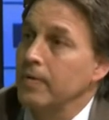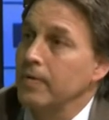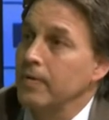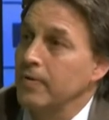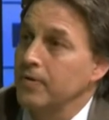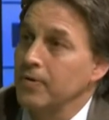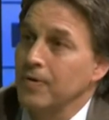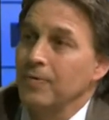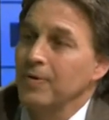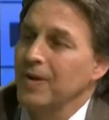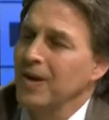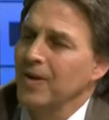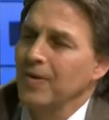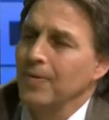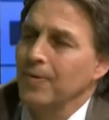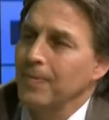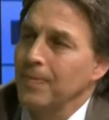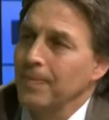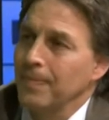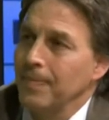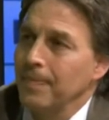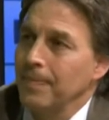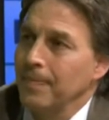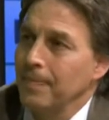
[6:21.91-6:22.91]
Builds that
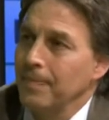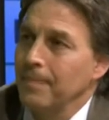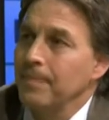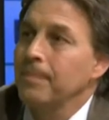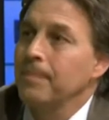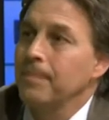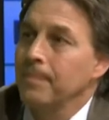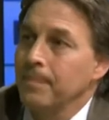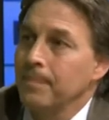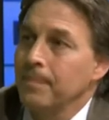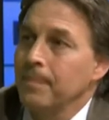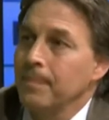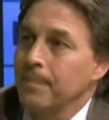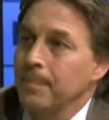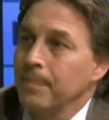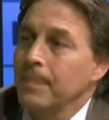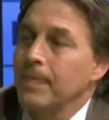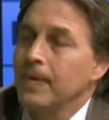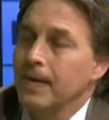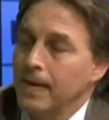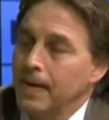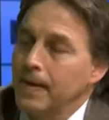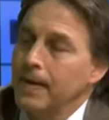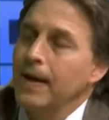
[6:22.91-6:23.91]
mindset, builds that character
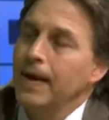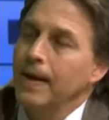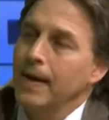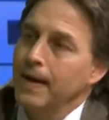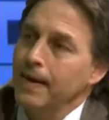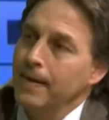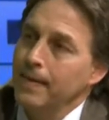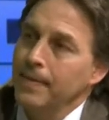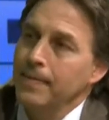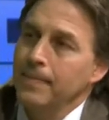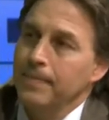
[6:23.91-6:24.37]
for life.